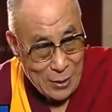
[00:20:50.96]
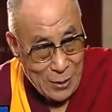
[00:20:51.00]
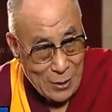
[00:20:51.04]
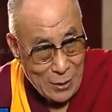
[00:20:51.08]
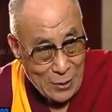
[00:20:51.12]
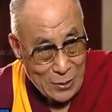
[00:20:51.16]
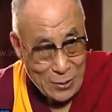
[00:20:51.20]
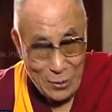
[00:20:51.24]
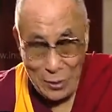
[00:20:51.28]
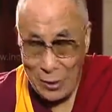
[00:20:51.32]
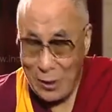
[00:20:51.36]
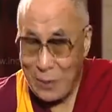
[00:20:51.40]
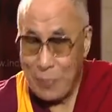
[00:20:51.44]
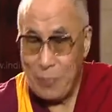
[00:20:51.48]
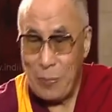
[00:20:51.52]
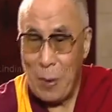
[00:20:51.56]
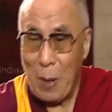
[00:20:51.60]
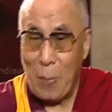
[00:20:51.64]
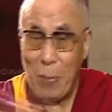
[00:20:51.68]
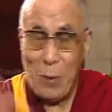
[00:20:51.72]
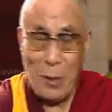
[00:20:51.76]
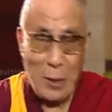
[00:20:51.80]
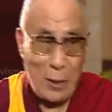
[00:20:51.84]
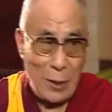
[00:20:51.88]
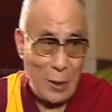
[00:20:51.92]
So in
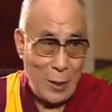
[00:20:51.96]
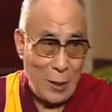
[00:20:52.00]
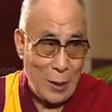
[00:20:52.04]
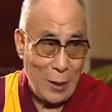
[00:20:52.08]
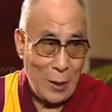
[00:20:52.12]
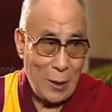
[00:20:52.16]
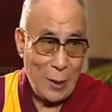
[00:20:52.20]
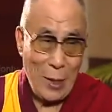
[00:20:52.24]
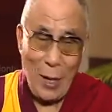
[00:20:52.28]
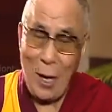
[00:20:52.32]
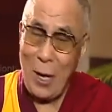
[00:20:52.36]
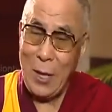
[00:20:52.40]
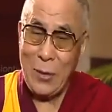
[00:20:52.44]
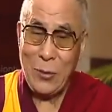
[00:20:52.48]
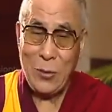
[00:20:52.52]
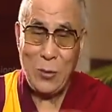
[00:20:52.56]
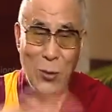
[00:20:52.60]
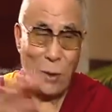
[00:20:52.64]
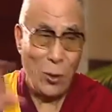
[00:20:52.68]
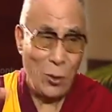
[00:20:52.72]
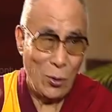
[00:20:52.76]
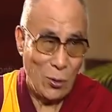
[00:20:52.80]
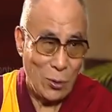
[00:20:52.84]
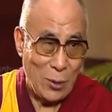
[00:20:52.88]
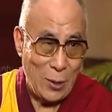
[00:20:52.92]
publicly, I
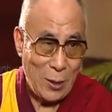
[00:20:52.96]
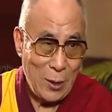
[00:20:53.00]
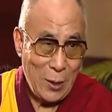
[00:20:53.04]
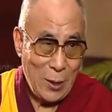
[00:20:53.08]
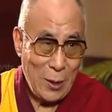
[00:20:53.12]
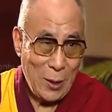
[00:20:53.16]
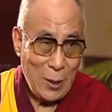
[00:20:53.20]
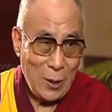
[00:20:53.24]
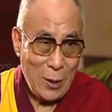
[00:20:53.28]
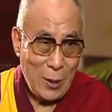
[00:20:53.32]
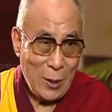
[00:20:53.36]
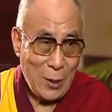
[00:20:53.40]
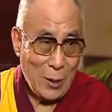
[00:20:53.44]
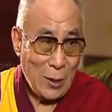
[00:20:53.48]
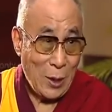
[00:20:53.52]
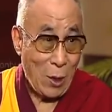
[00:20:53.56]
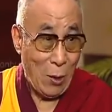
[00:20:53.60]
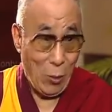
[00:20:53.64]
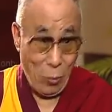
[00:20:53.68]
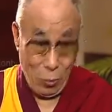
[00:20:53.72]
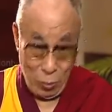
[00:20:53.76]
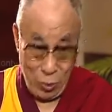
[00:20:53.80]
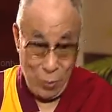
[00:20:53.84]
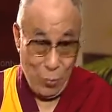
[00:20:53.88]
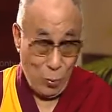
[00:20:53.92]
told,
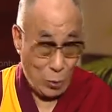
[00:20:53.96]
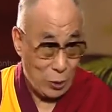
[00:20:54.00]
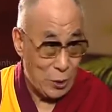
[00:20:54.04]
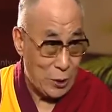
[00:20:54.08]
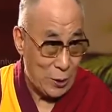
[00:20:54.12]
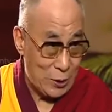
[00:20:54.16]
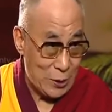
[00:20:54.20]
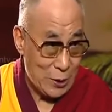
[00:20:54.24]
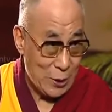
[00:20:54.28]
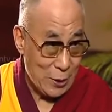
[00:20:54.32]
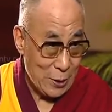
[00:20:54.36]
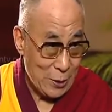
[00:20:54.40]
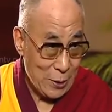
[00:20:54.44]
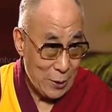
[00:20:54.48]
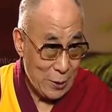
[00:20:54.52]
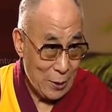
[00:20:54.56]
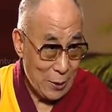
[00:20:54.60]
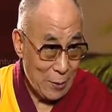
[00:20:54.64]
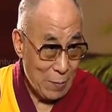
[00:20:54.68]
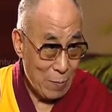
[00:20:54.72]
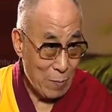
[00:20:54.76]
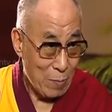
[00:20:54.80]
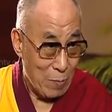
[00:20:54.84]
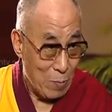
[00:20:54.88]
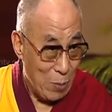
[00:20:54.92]
now we Buddhists
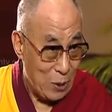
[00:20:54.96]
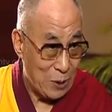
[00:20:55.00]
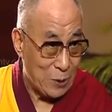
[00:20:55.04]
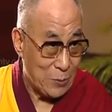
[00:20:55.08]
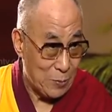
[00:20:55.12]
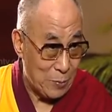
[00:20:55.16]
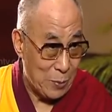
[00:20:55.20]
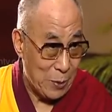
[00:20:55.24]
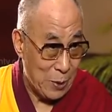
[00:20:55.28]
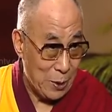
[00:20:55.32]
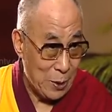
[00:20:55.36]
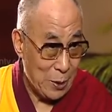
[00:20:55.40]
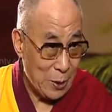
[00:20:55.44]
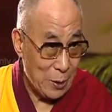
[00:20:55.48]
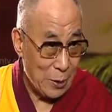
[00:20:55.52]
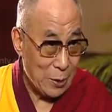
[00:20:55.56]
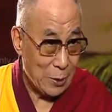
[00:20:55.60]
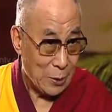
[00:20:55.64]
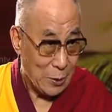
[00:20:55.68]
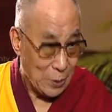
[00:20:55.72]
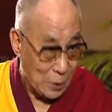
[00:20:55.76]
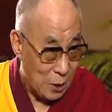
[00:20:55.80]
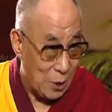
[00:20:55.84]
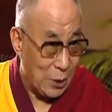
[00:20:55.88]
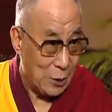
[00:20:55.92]
must be
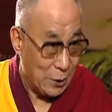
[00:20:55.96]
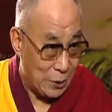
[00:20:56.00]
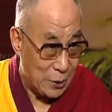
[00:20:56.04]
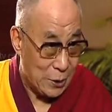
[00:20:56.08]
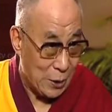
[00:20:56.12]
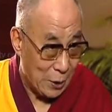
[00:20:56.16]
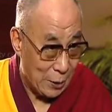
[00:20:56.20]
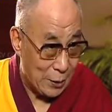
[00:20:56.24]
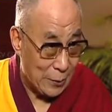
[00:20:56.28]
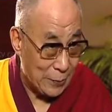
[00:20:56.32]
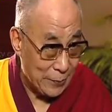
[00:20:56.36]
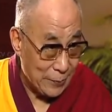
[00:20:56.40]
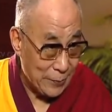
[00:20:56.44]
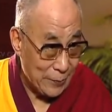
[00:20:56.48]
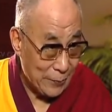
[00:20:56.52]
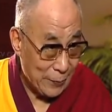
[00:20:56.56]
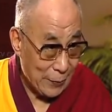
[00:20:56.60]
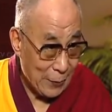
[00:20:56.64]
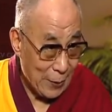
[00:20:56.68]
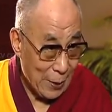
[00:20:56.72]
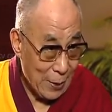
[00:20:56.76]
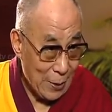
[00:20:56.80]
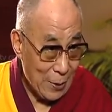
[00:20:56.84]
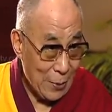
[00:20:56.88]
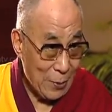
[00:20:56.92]
realistic.
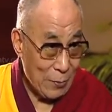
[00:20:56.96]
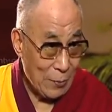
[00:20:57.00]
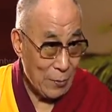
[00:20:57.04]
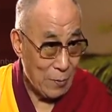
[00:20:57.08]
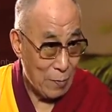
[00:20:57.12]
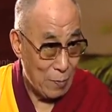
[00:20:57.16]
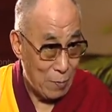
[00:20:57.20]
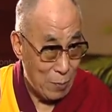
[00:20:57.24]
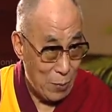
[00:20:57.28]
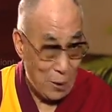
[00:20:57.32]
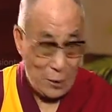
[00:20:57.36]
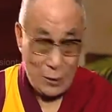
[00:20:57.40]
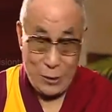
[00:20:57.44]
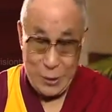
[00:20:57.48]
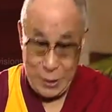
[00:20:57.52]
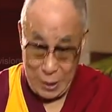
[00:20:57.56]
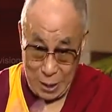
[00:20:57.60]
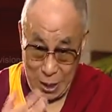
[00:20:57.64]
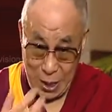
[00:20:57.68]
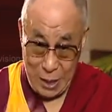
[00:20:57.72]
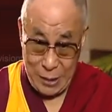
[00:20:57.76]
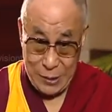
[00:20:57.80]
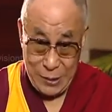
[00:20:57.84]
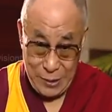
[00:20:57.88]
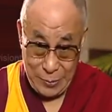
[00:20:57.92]
We must
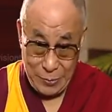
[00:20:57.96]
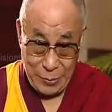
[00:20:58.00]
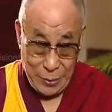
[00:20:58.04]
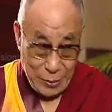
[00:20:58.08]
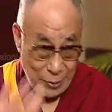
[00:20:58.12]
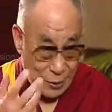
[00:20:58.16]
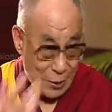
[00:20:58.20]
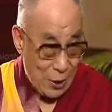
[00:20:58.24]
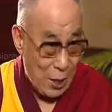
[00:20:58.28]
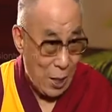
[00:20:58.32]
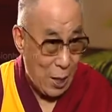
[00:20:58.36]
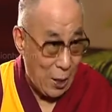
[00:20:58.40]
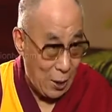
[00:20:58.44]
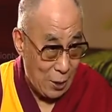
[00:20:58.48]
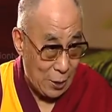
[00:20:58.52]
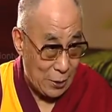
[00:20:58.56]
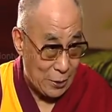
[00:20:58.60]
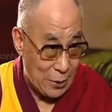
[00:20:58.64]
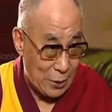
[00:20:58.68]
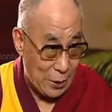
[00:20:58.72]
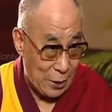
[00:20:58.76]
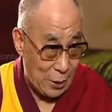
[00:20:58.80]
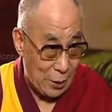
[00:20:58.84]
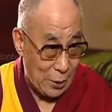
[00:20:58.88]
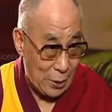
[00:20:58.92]
accept the
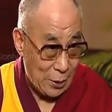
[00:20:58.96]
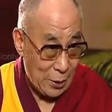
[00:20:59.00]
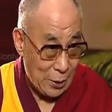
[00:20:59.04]
reality.